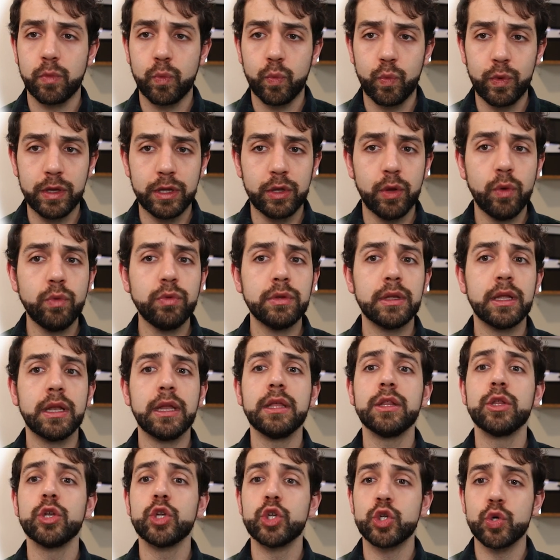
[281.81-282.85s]
We don't
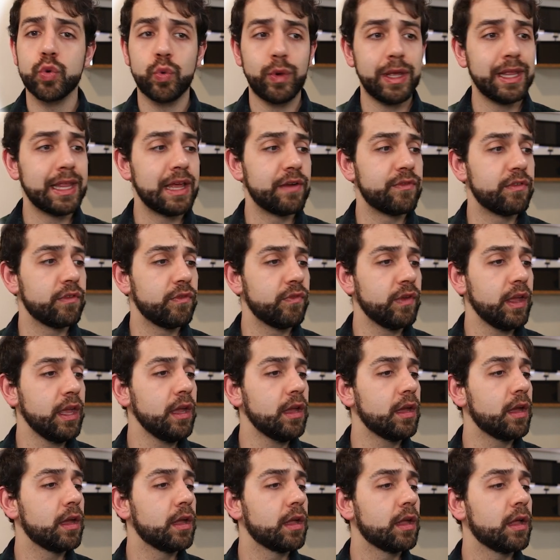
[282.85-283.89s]
need to read
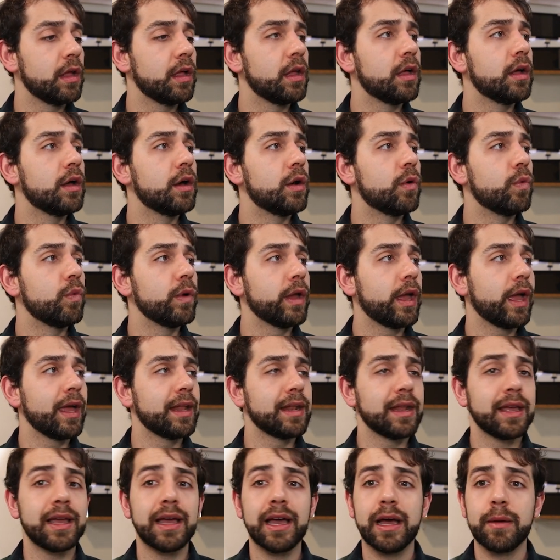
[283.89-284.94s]
everything. We
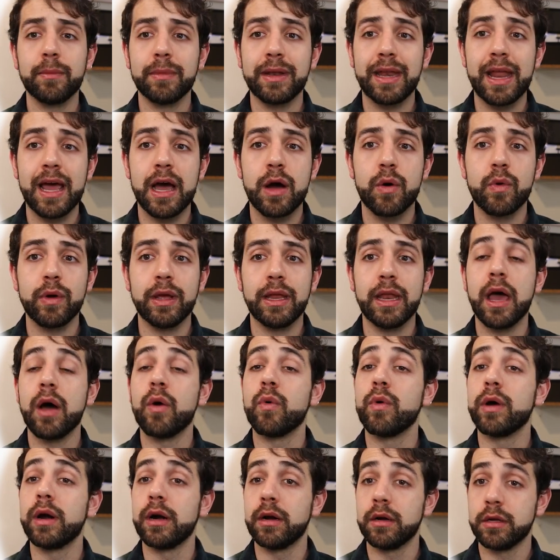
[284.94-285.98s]
can come now in
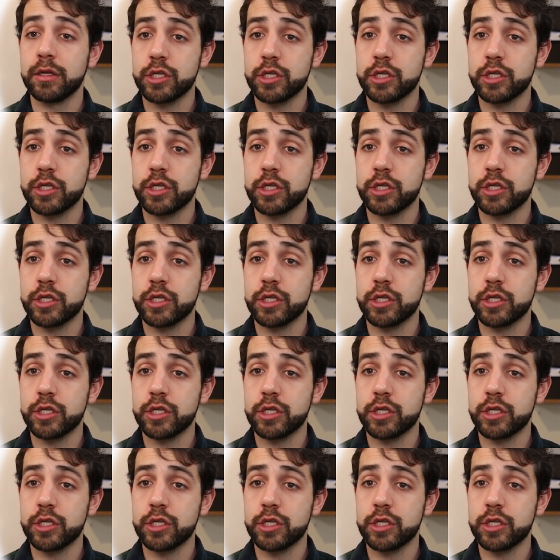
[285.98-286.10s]
our